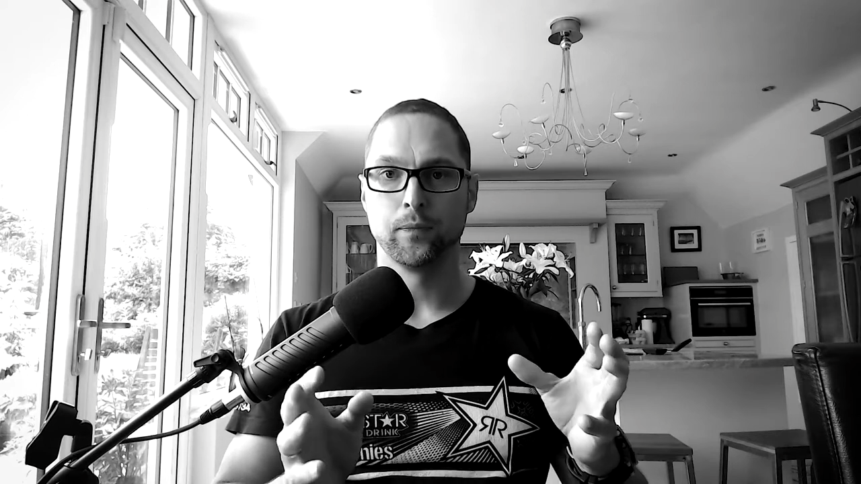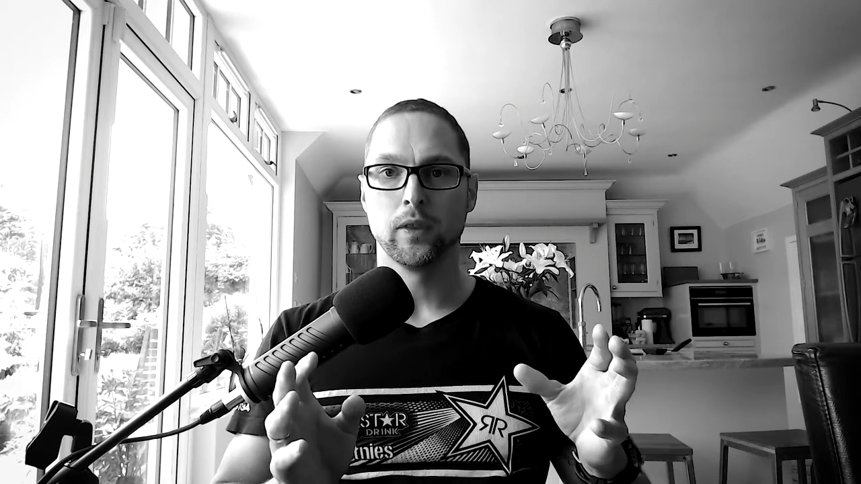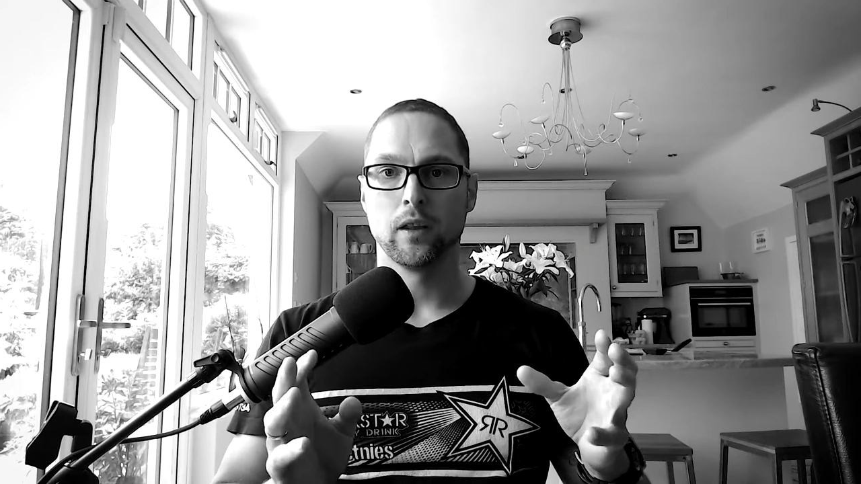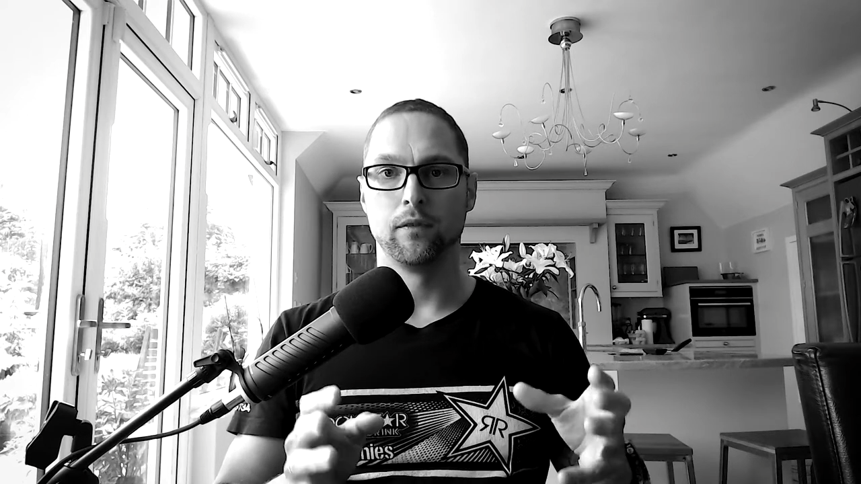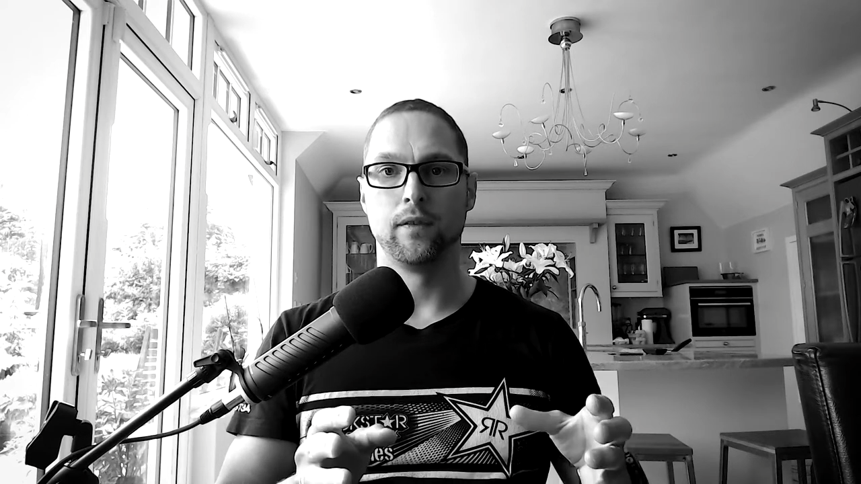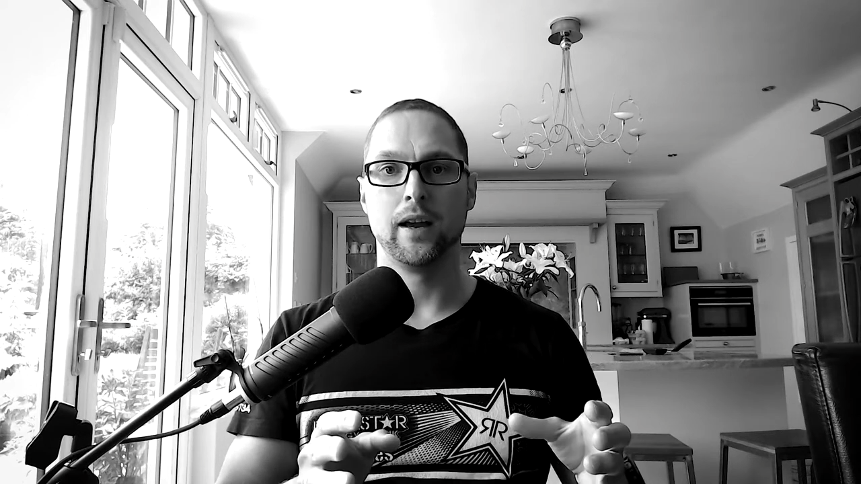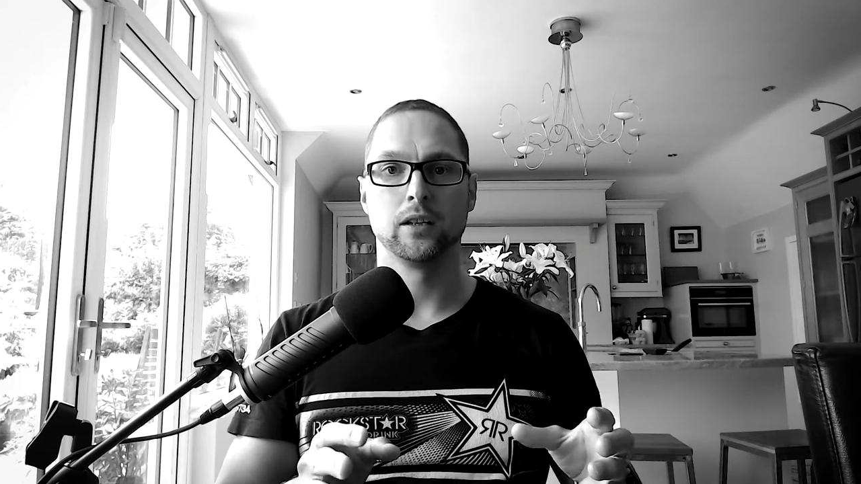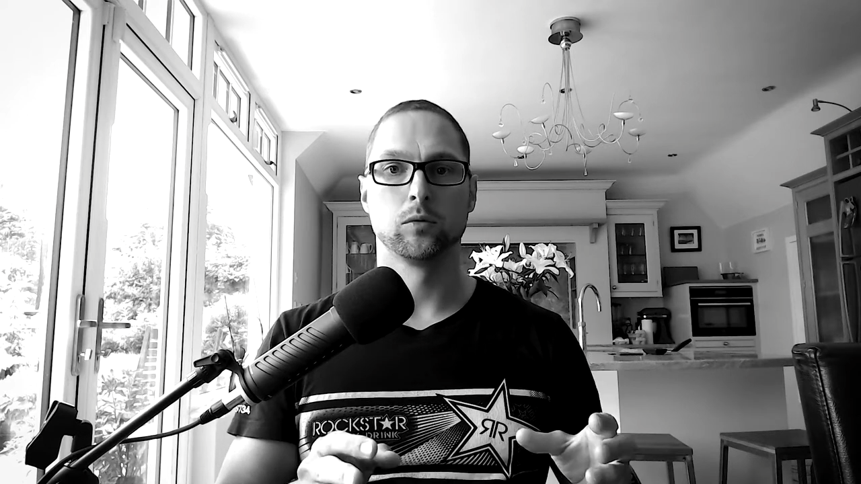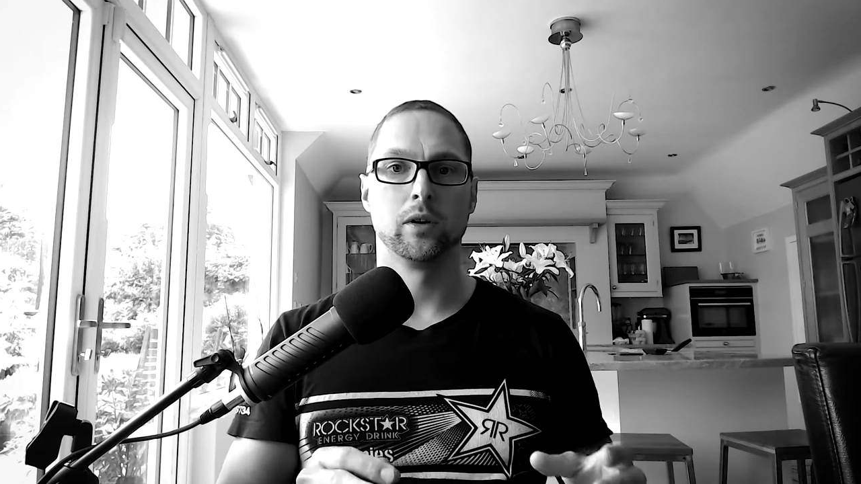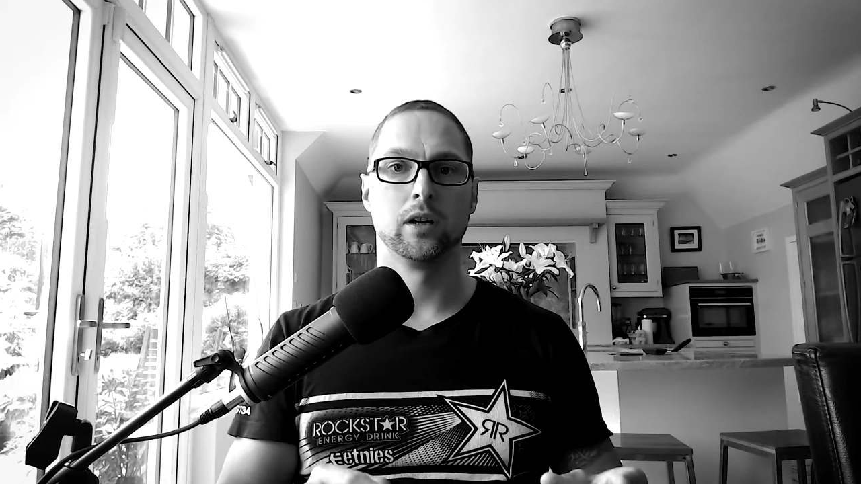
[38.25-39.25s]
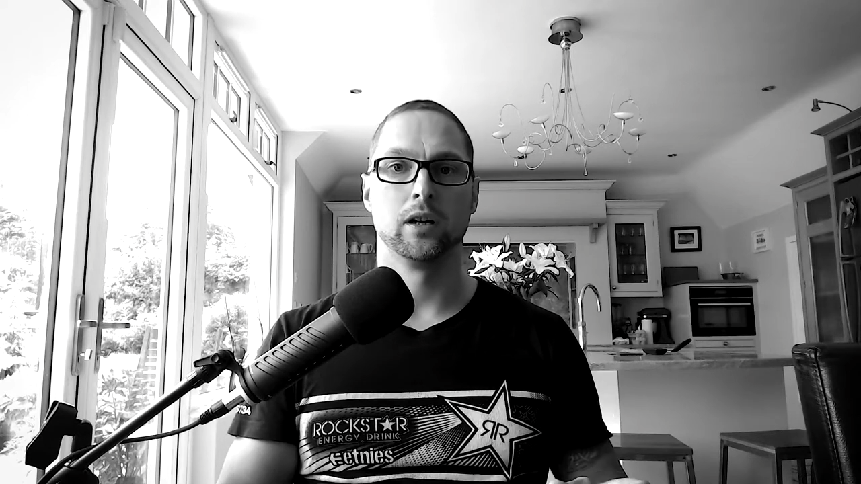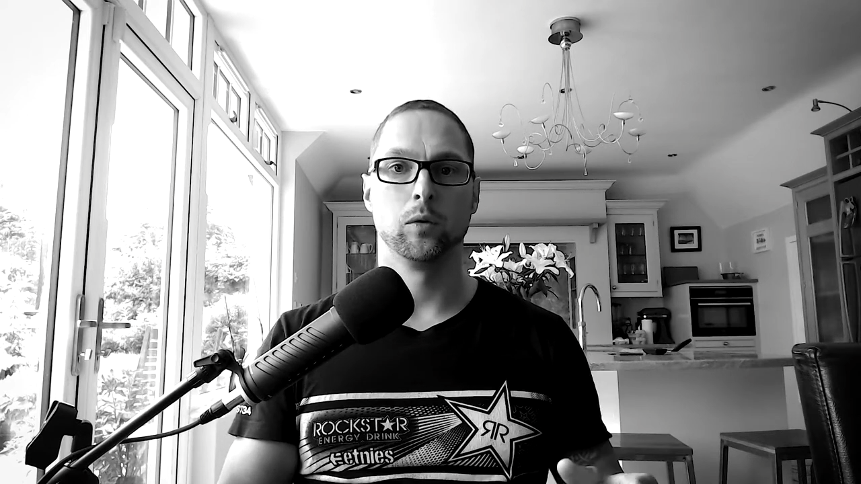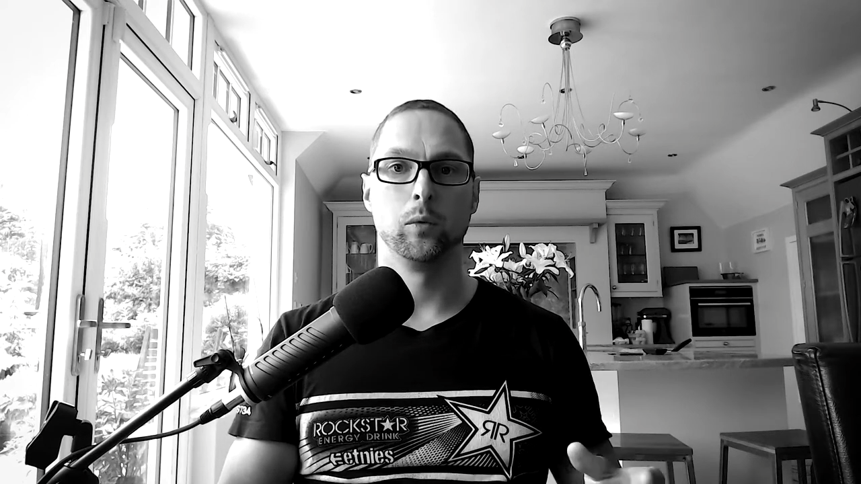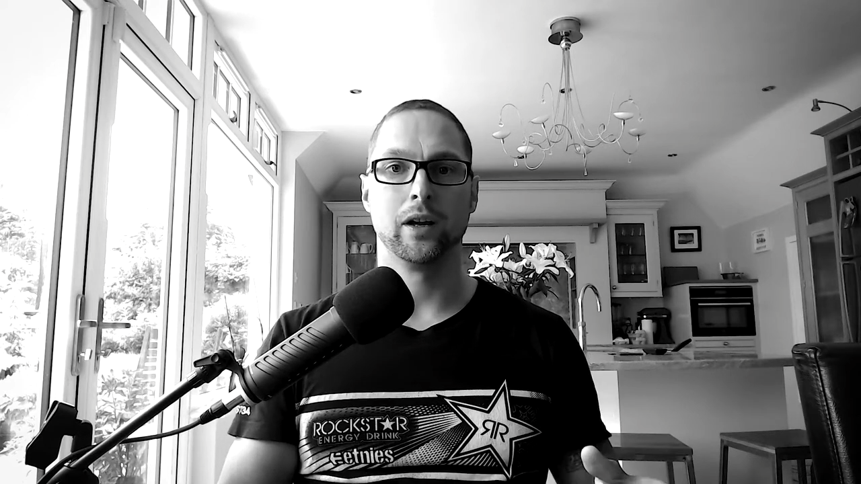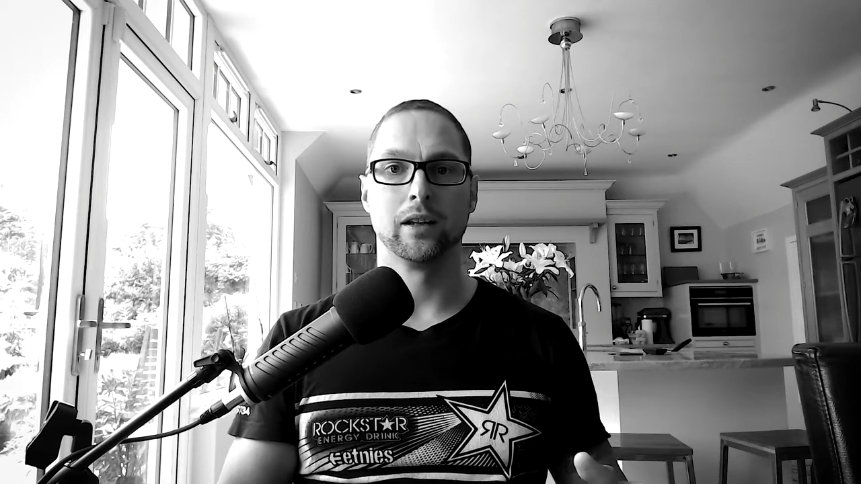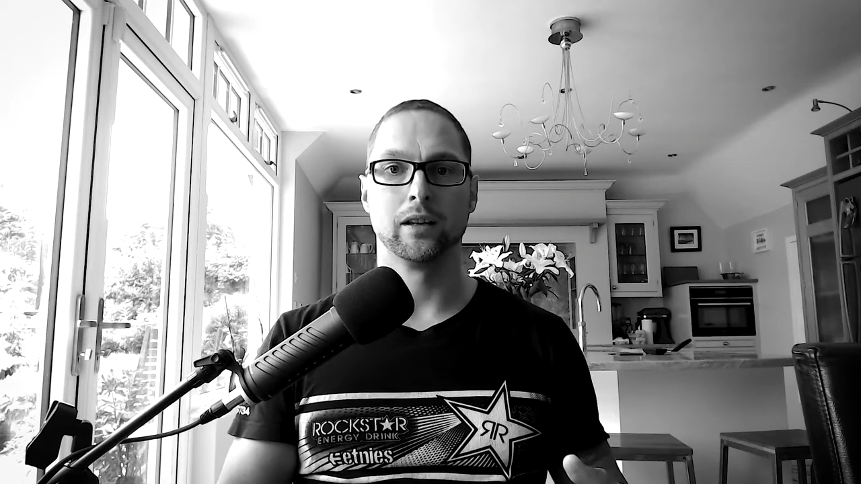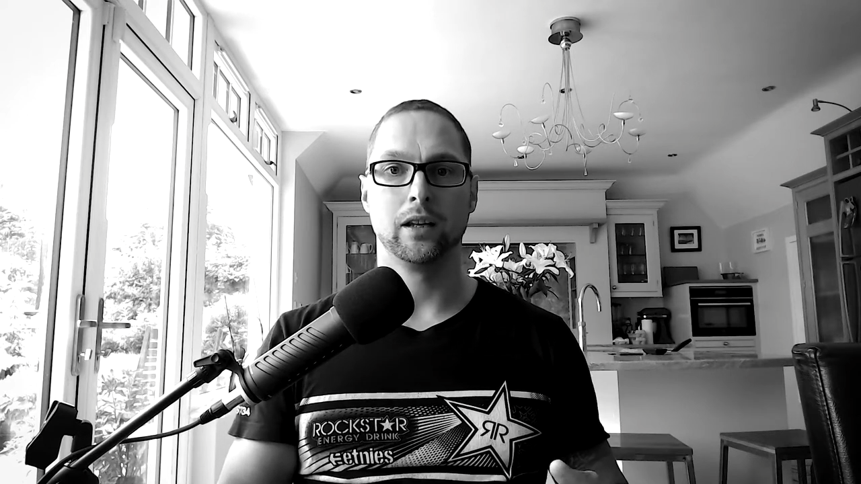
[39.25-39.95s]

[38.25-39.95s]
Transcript: phase where we can